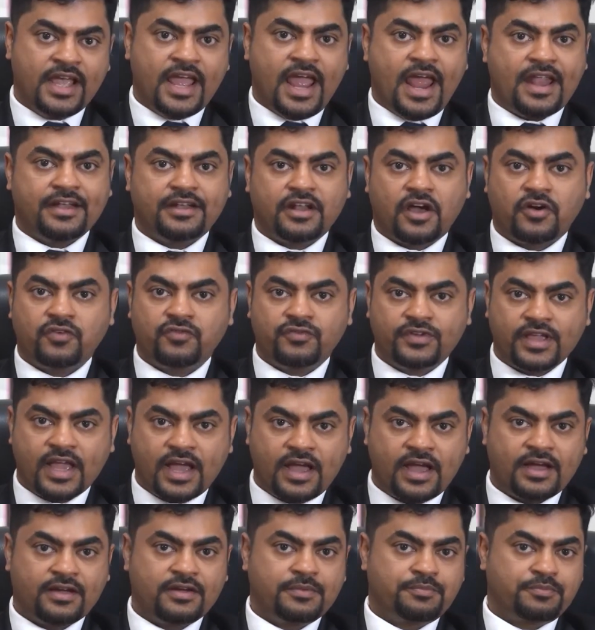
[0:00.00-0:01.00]
and now we
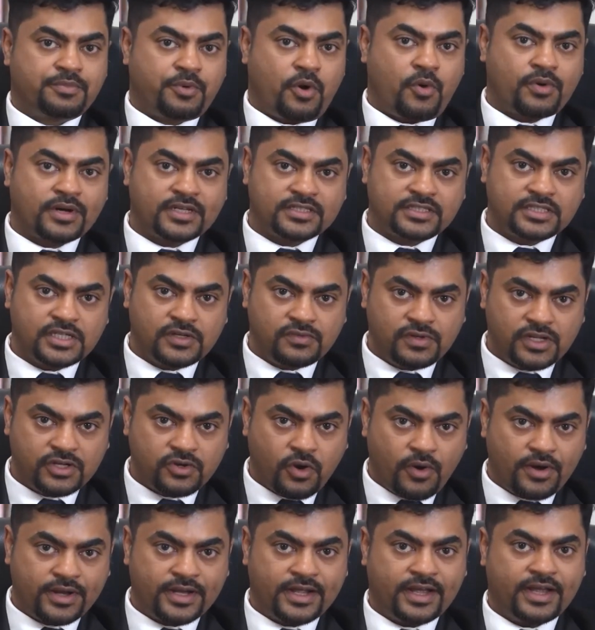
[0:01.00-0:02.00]
are progressively
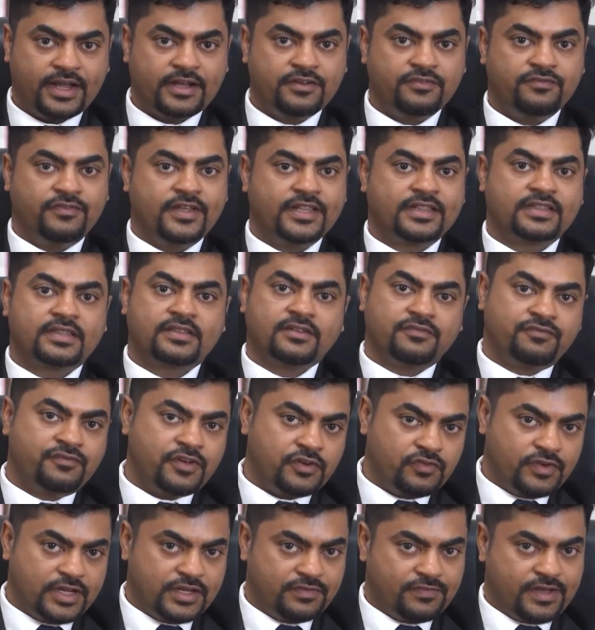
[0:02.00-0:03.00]
going ahead with
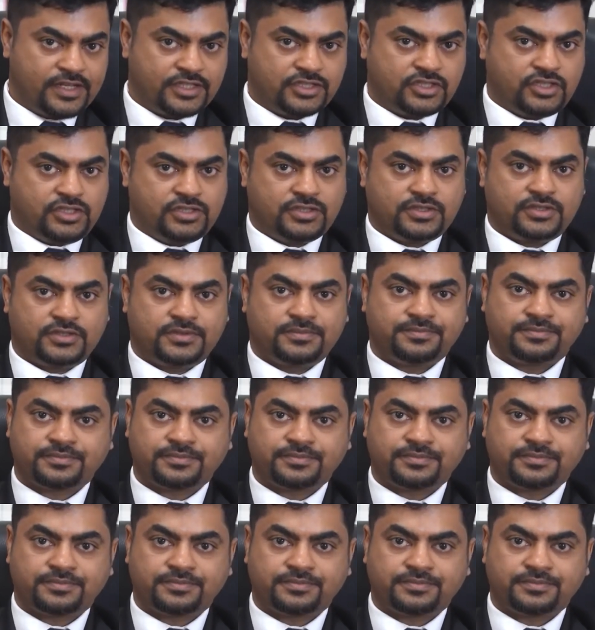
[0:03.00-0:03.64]
few investors.